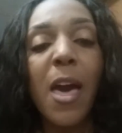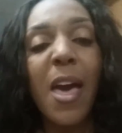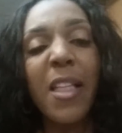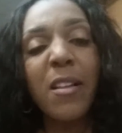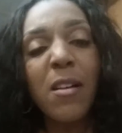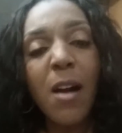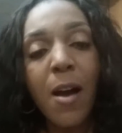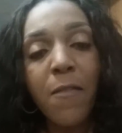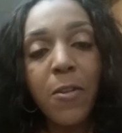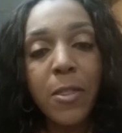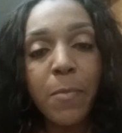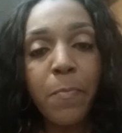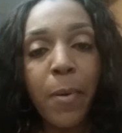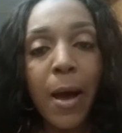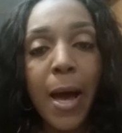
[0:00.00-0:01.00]
and cover
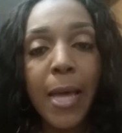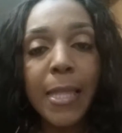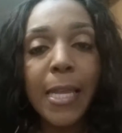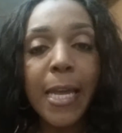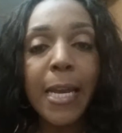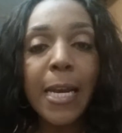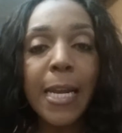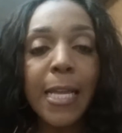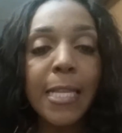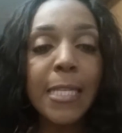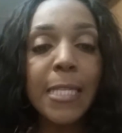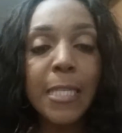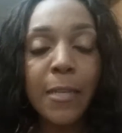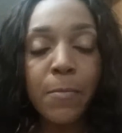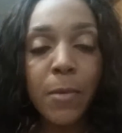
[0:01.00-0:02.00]
the pot and let
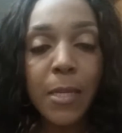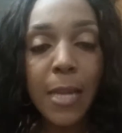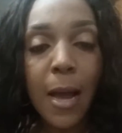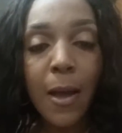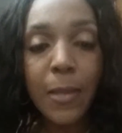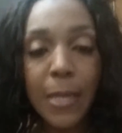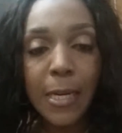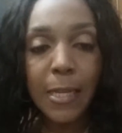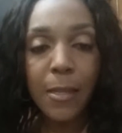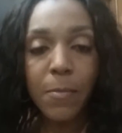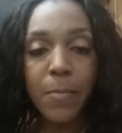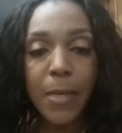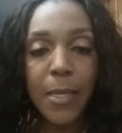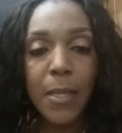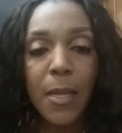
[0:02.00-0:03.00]
it simmer down a little
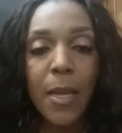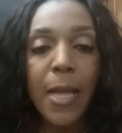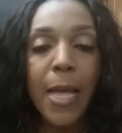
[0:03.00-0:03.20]
bit.